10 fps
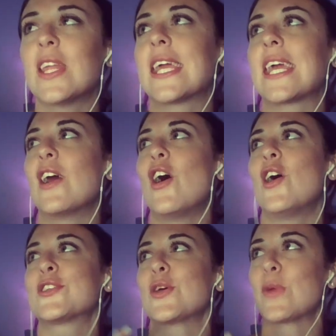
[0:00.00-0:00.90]
it
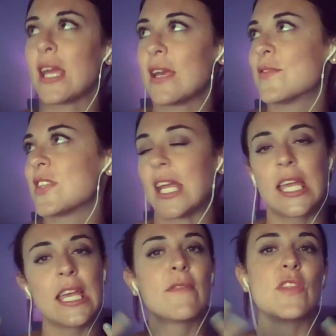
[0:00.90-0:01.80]
also gives like
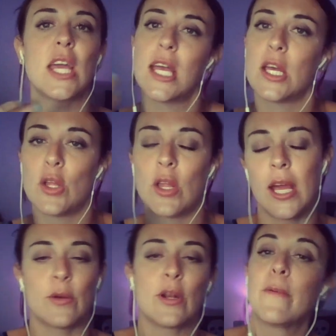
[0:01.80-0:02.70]
King of the Hill. I
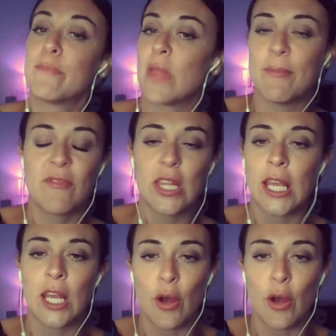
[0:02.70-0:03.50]
don't know. I'm feeling it all.